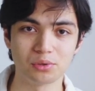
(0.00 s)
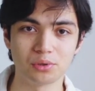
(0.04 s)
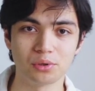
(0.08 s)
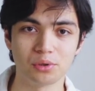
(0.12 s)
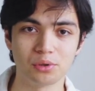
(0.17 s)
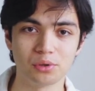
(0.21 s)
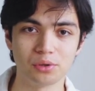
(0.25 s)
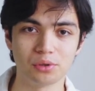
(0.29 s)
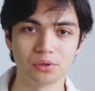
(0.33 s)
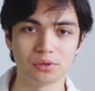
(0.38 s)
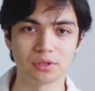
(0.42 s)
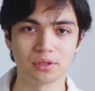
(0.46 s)

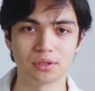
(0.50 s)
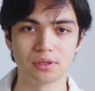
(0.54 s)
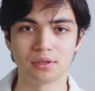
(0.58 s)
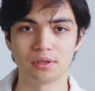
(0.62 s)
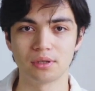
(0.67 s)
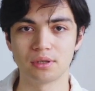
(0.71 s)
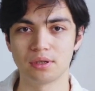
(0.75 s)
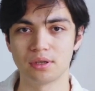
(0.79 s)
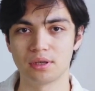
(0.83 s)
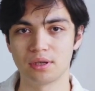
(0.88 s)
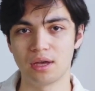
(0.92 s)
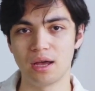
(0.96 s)
called
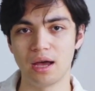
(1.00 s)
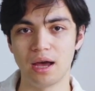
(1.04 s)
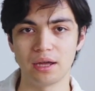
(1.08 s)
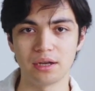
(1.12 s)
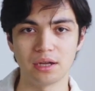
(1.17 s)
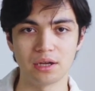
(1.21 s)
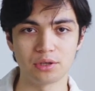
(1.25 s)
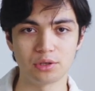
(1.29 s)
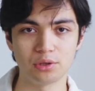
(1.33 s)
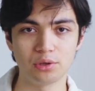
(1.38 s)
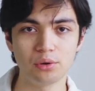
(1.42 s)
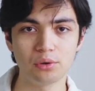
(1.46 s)

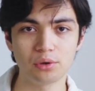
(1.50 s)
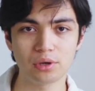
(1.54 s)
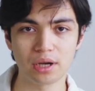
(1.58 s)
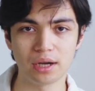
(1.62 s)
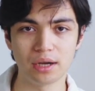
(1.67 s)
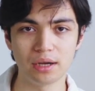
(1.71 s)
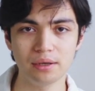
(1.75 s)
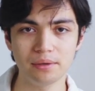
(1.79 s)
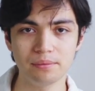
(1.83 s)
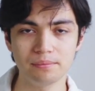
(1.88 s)
Hanakyoka.